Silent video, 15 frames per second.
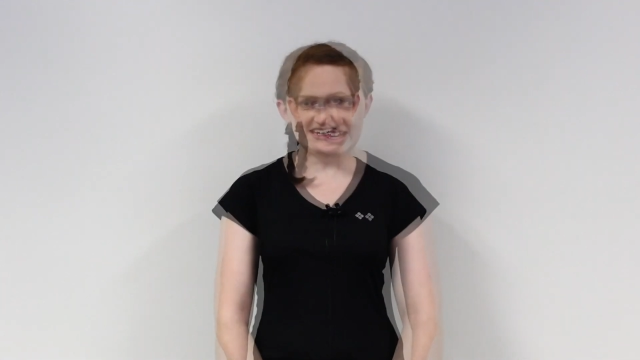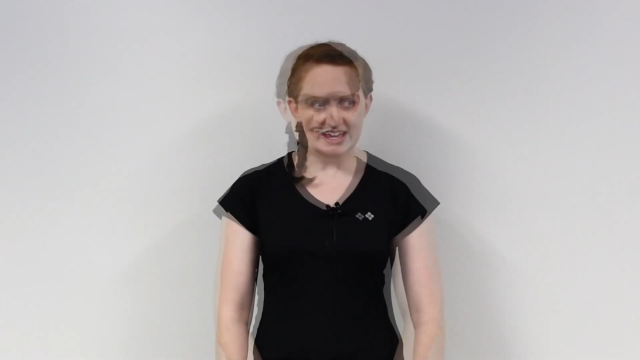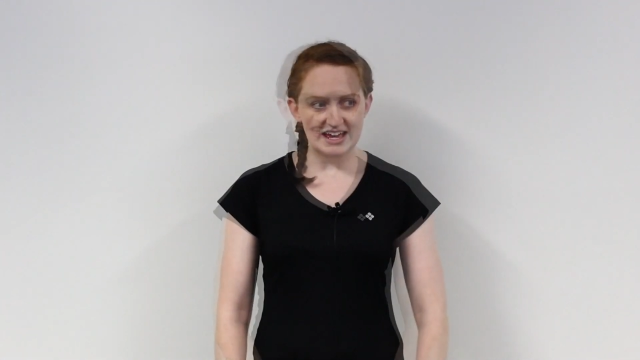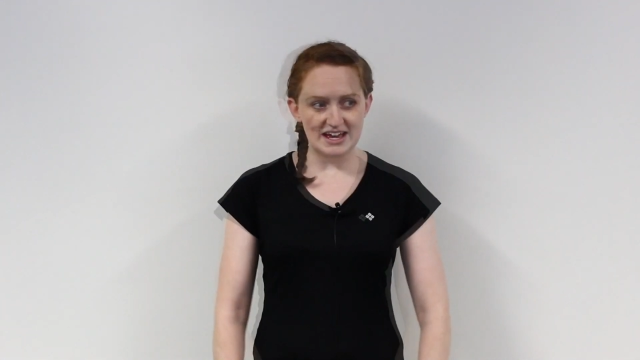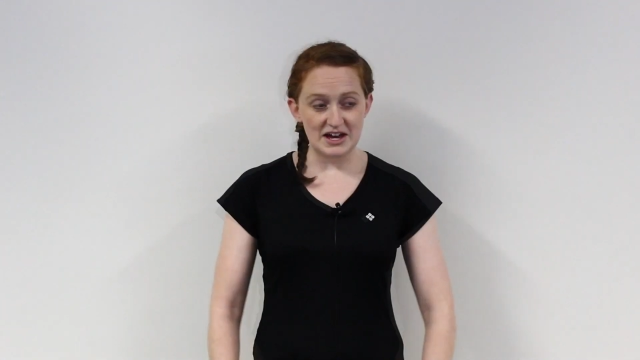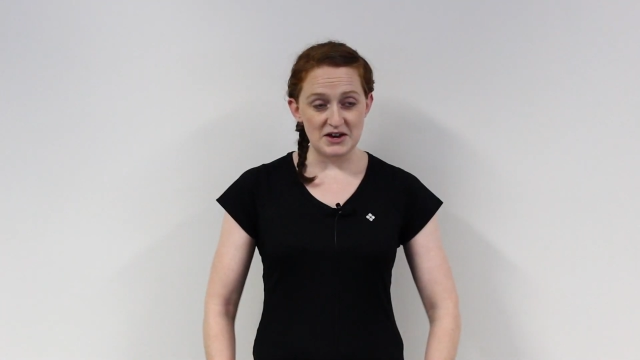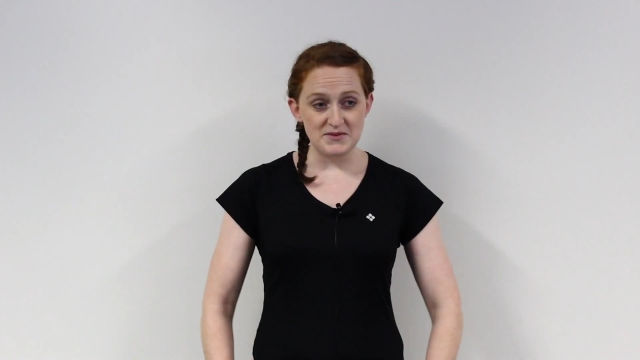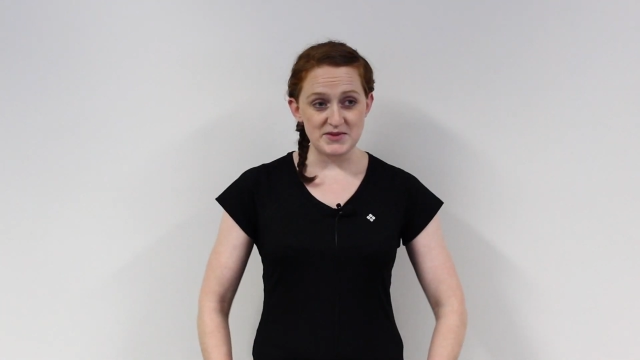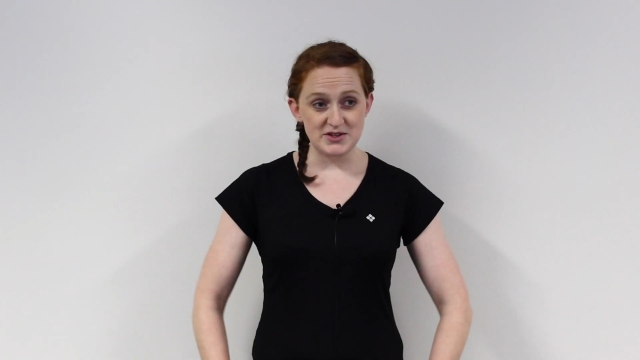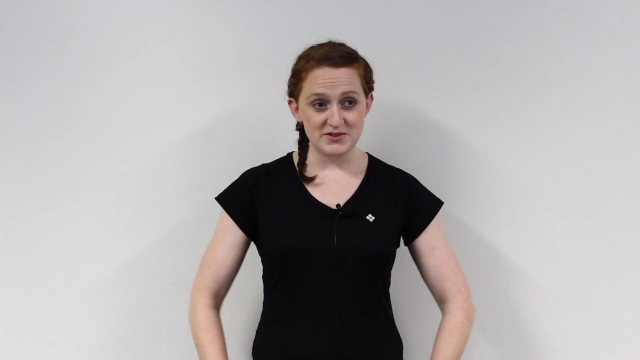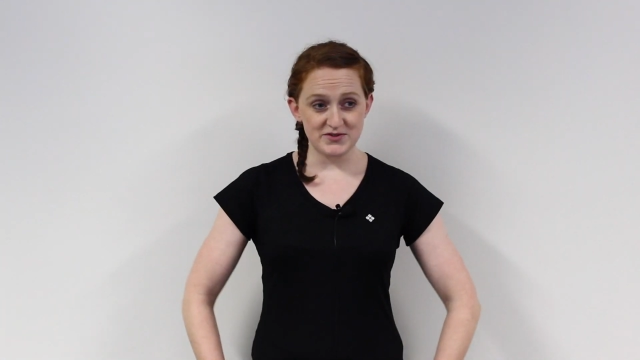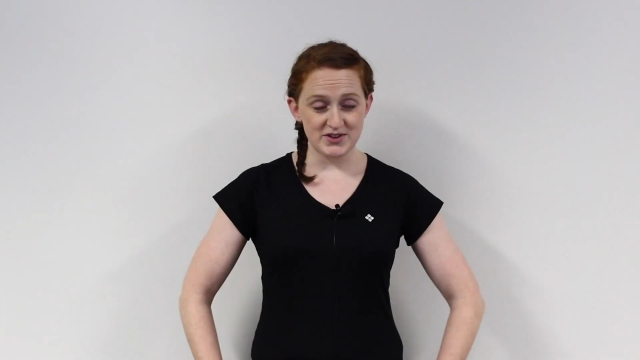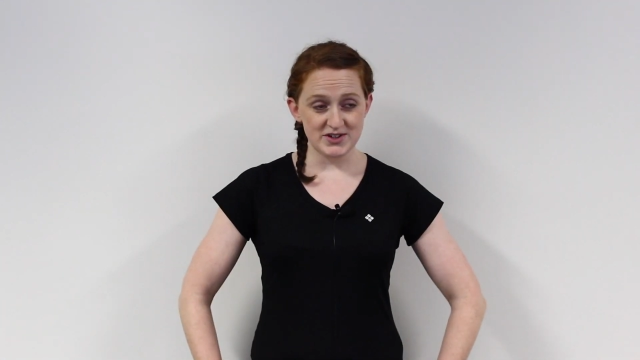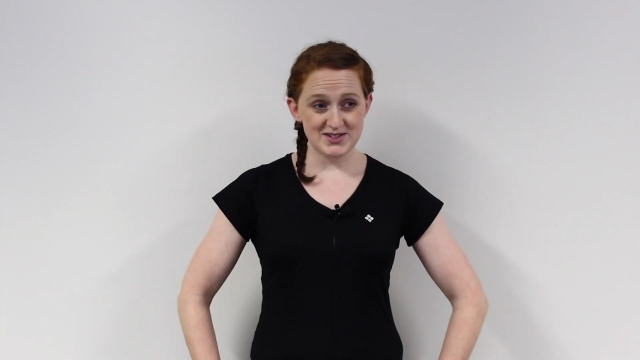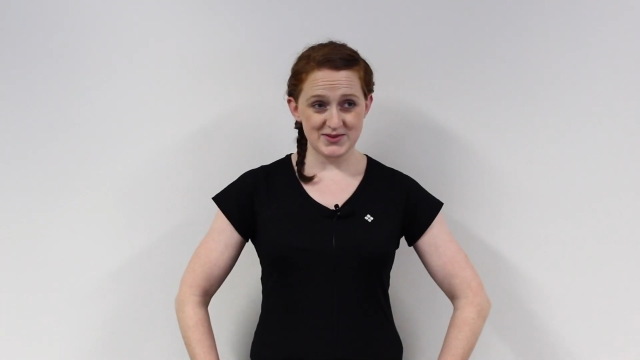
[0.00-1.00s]
And in
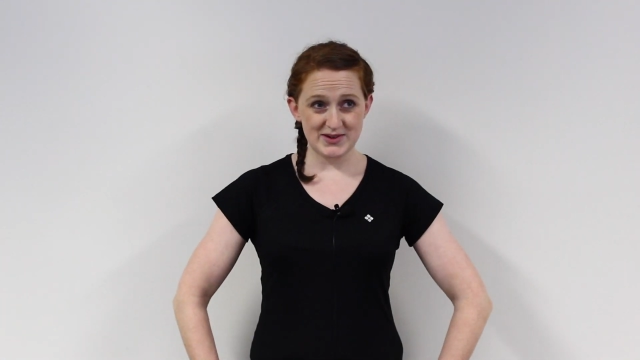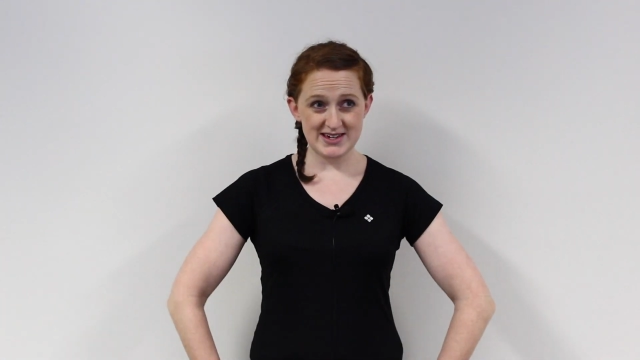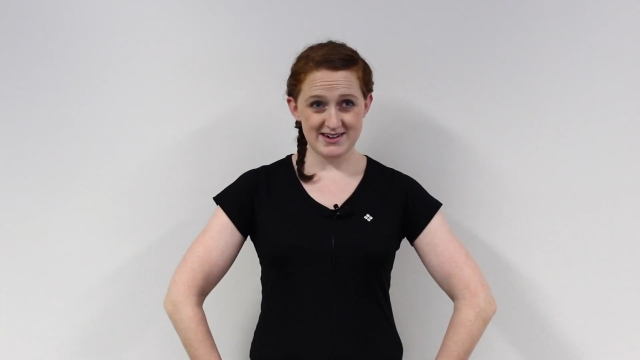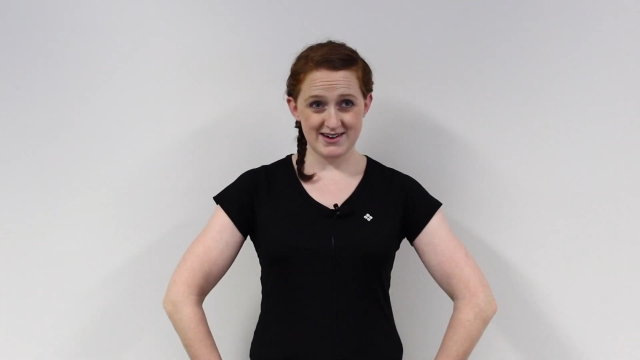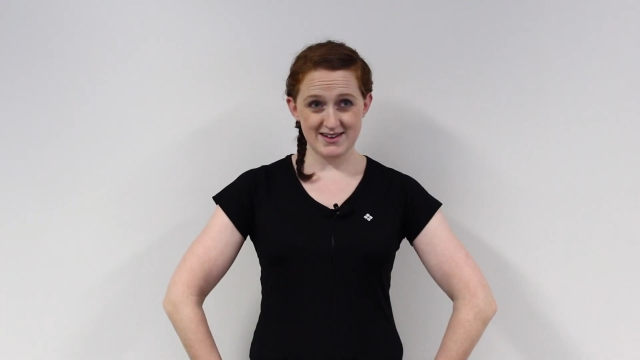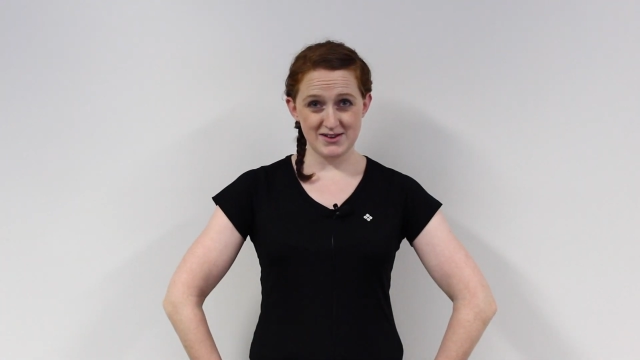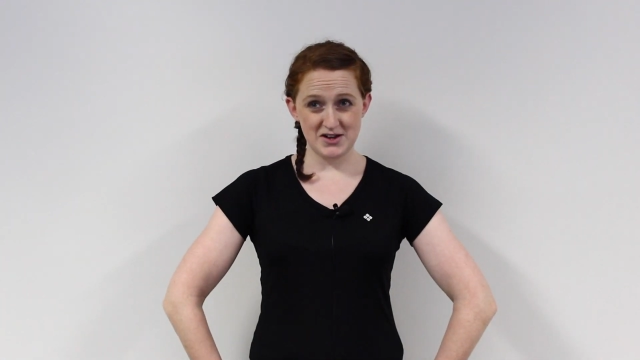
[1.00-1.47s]
the first week,